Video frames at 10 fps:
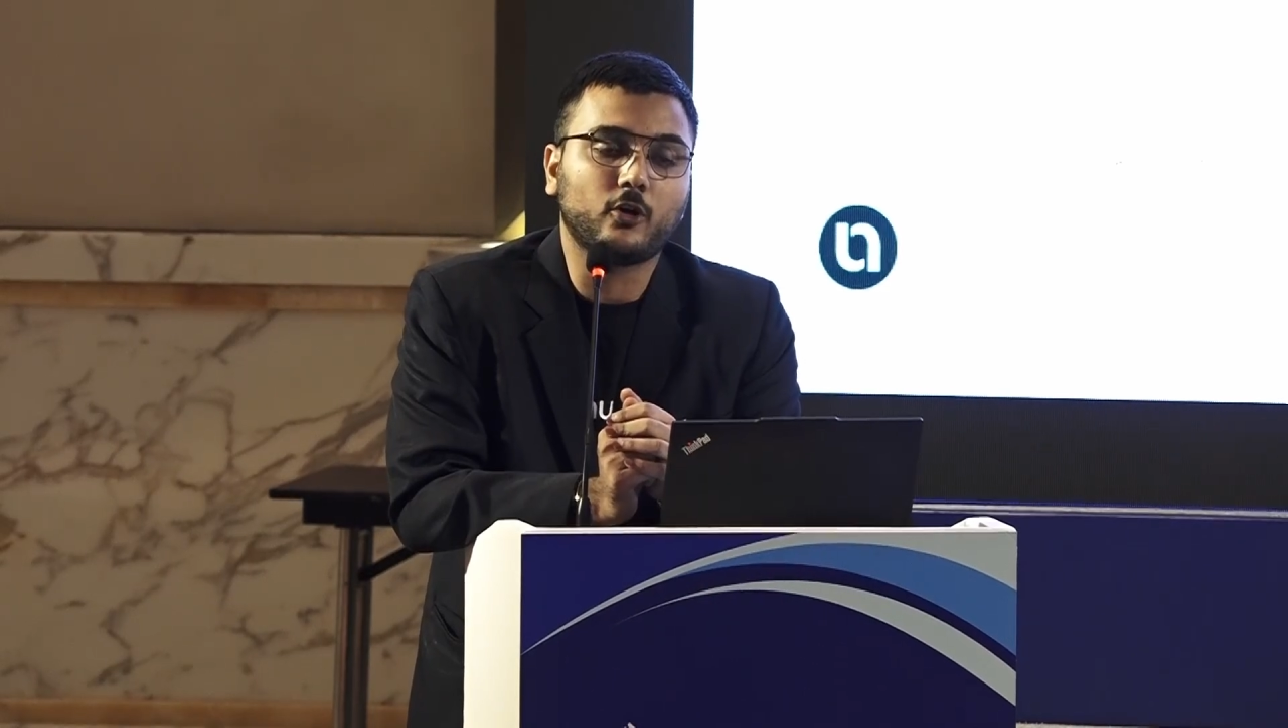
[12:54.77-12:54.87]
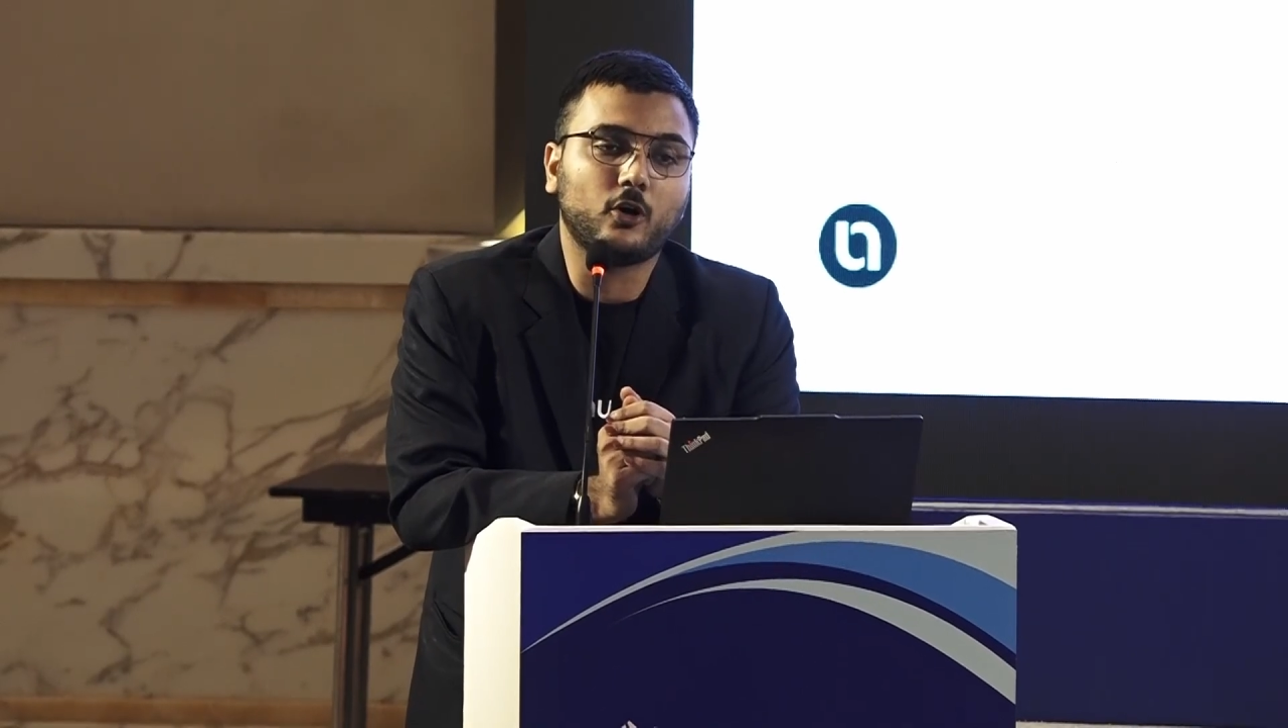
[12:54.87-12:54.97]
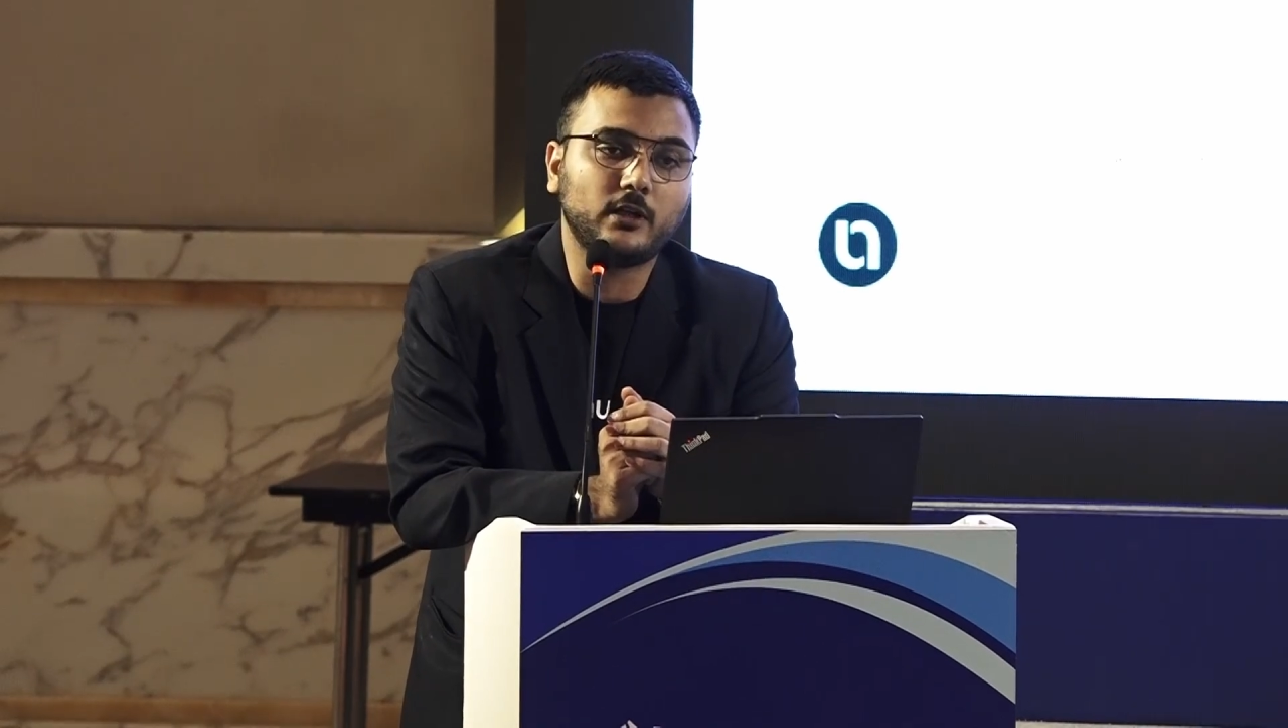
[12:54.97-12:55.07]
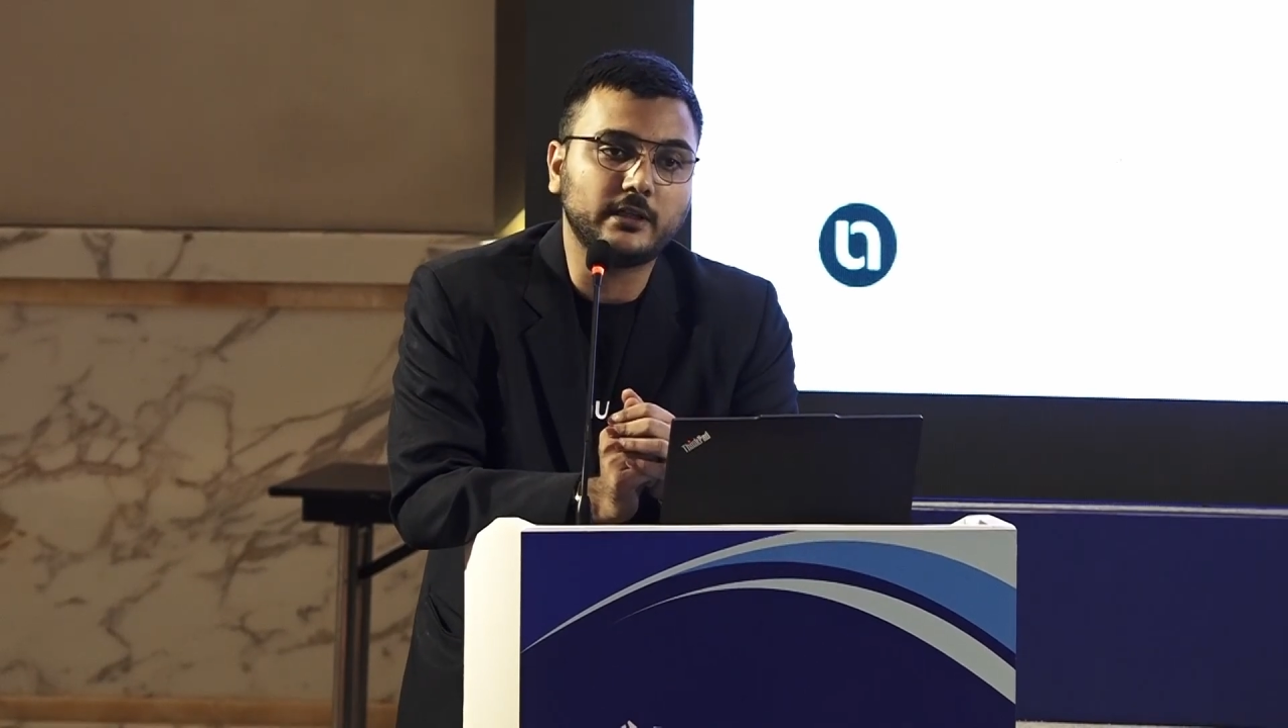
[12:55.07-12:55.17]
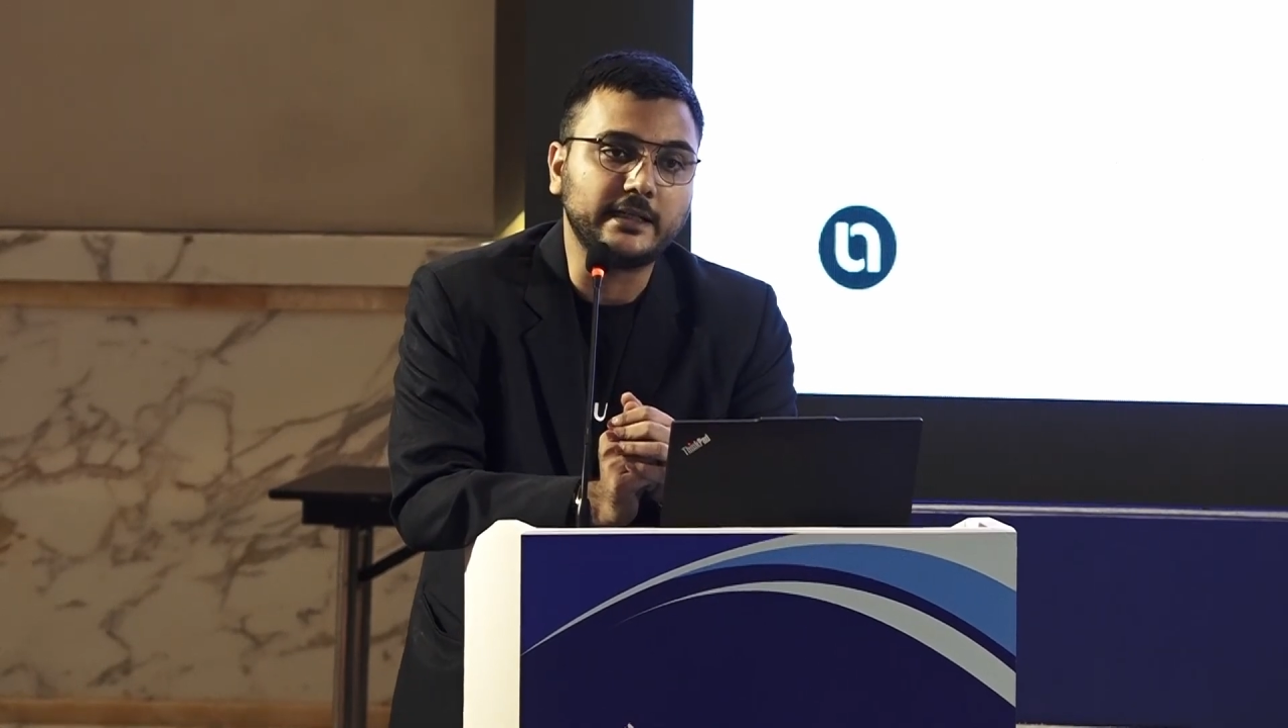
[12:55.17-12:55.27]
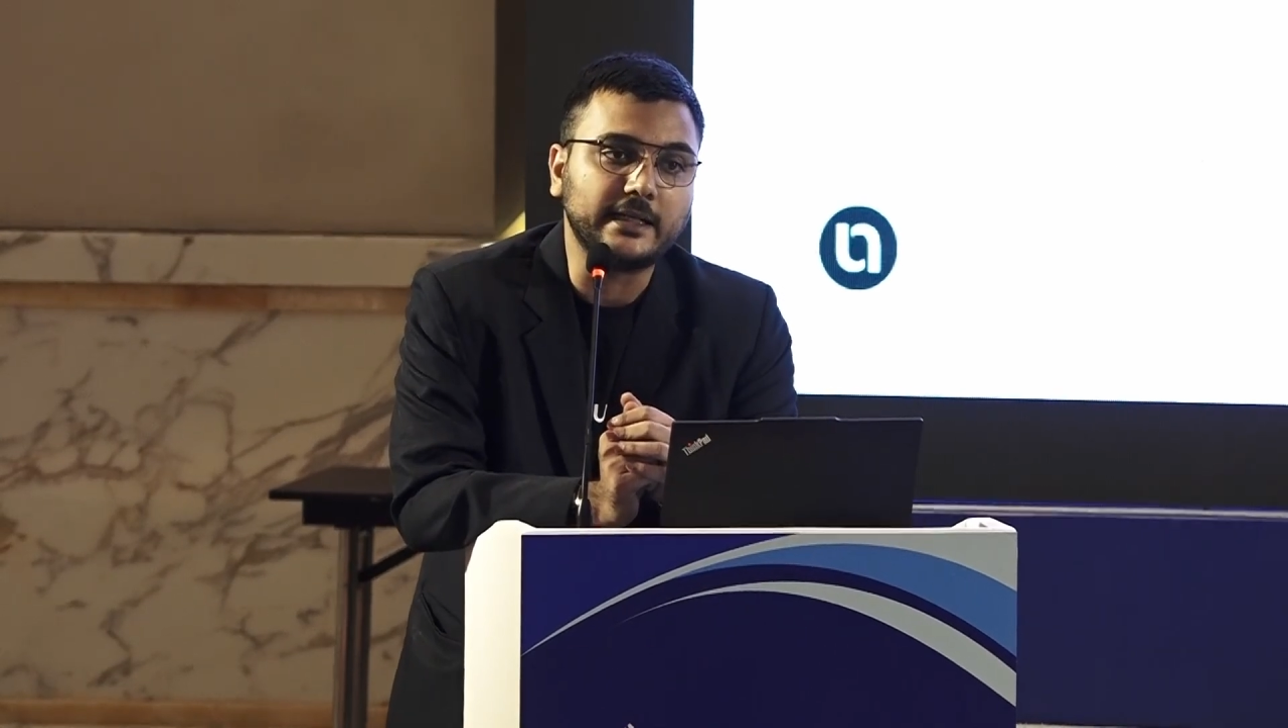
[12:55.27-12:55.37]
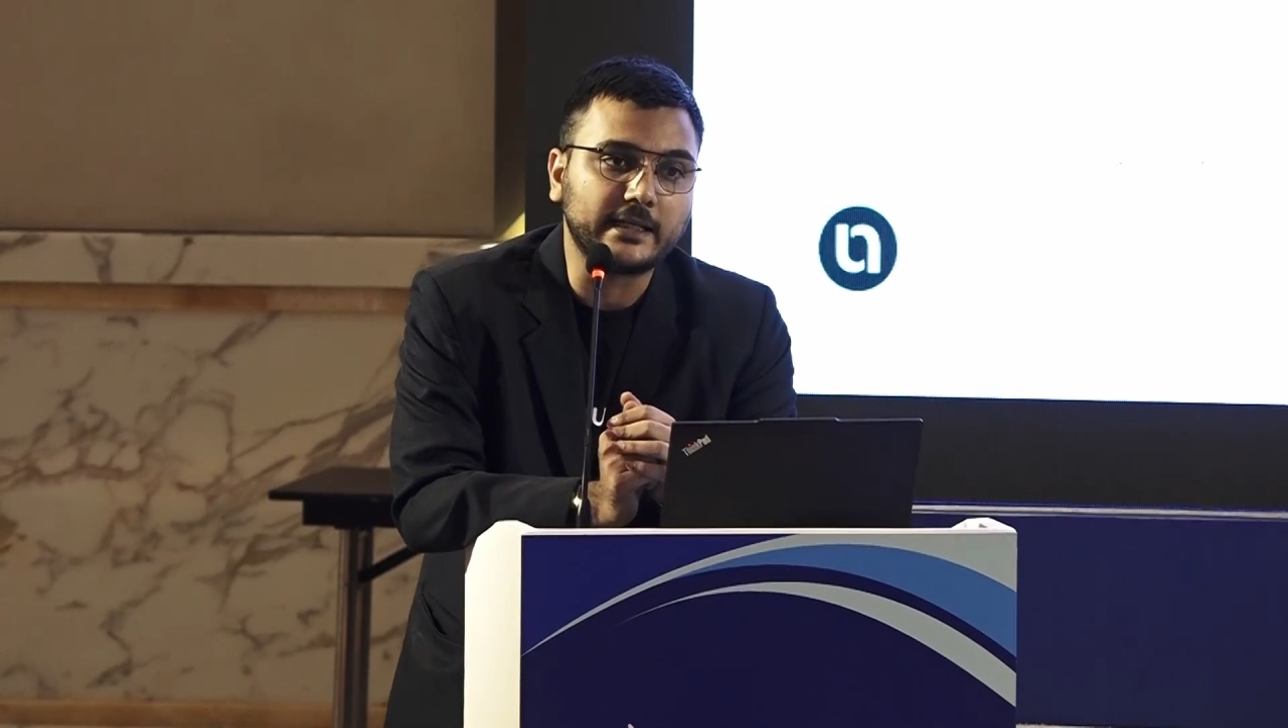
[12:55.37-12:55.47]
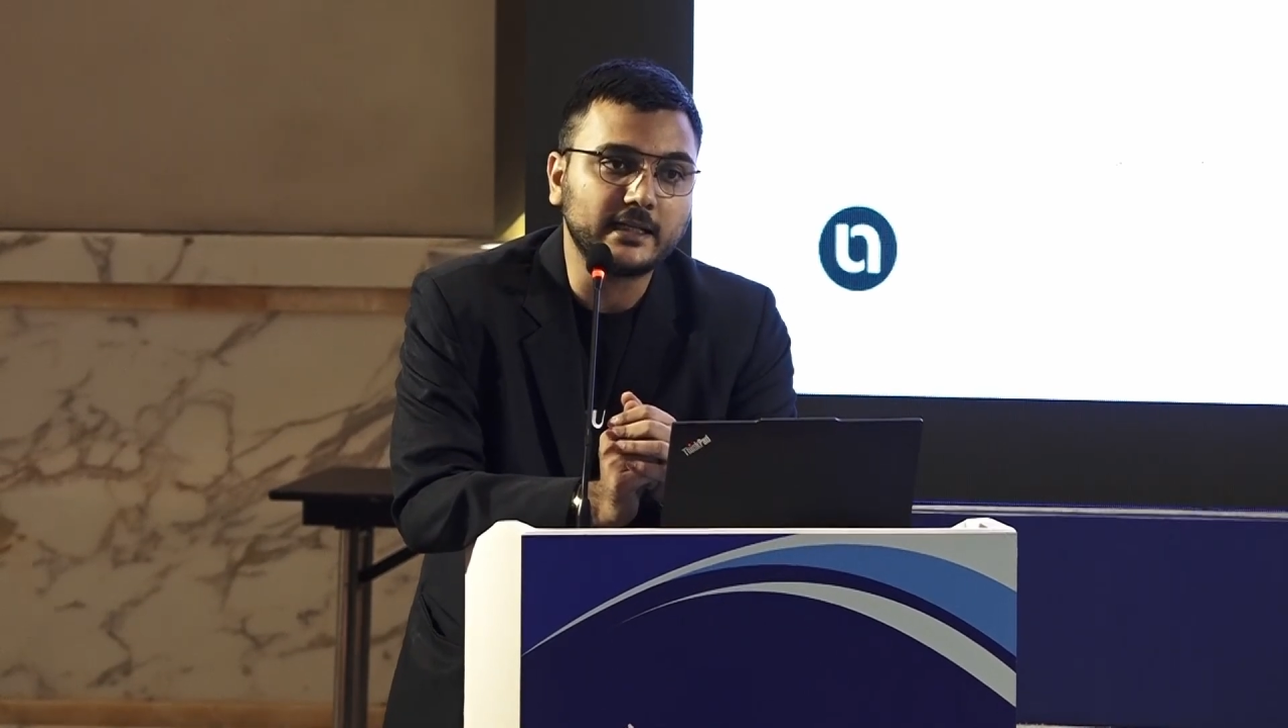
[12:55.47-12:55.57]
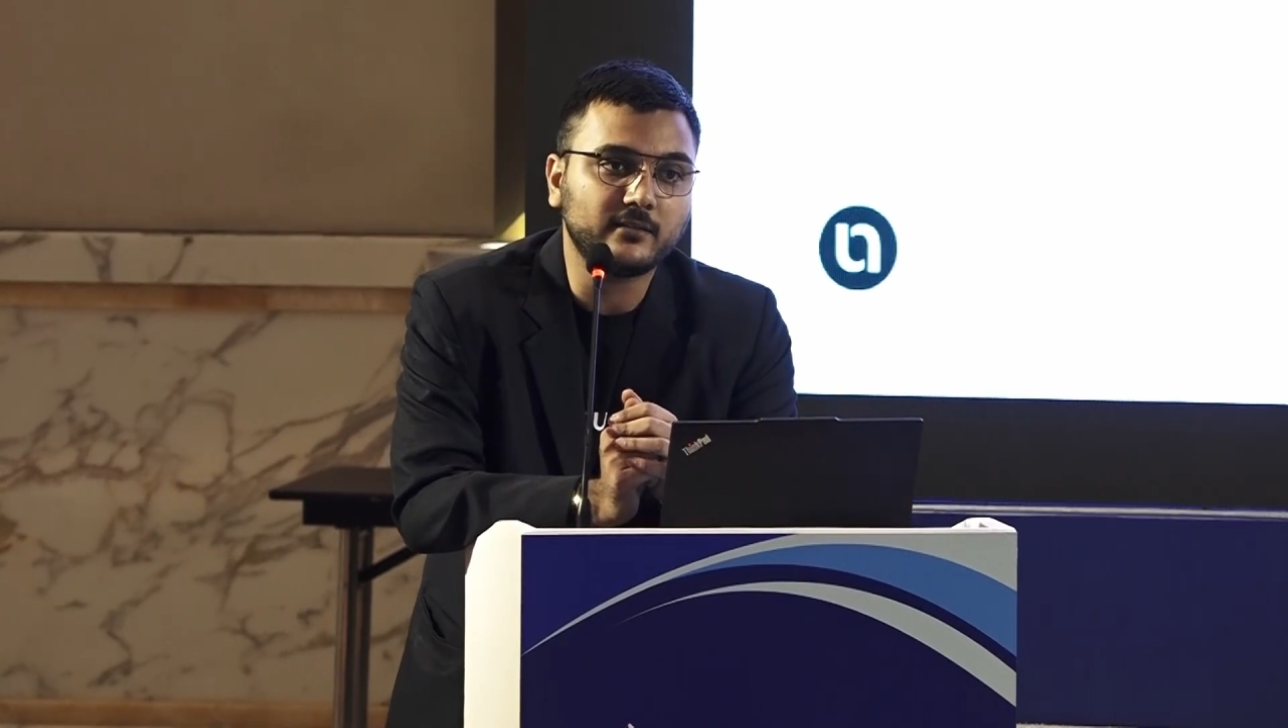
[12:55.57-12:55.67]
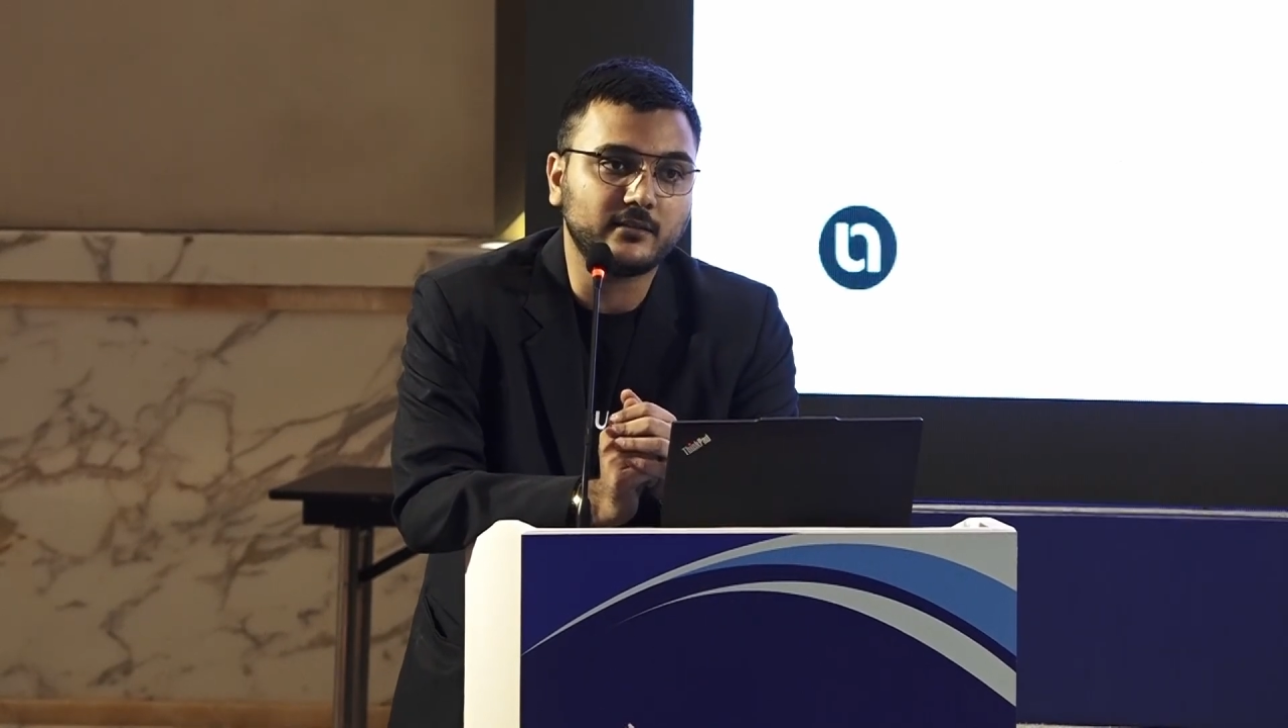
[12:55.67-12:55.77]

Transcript: all the details,